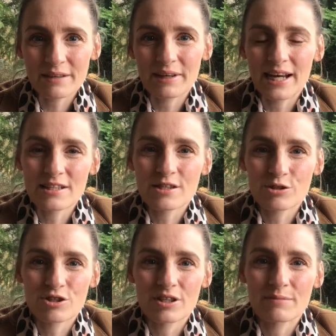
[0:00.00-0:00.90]
We had
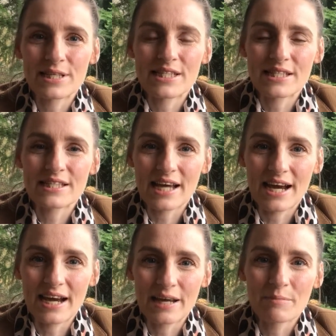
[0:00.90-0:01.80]
such an amazing
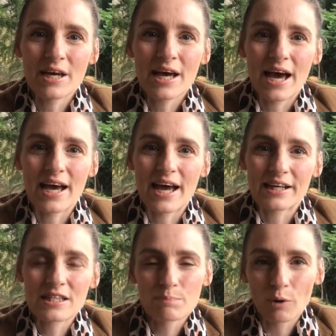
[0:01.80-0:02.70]
time
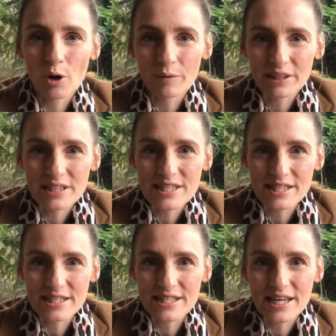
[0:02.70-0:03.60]
exploring the
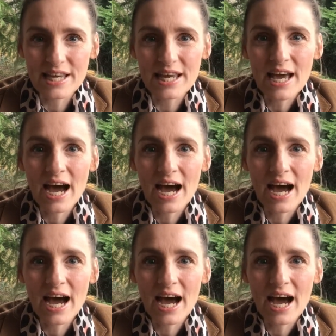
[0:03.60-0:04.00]
city,